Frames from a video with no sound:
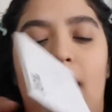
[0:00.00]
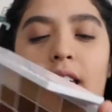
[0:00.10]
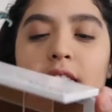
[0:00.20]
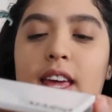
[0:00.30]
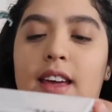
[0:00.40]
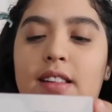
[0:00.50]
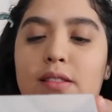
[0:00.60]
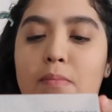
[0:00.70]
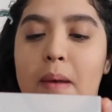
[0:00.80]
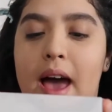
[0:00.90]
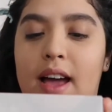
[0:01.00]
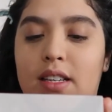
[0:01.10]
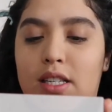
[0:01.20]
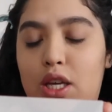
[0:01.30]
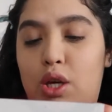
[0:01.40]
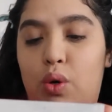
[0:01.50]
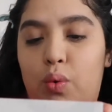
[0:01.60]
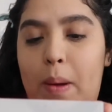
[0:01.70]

I think it's matte 2.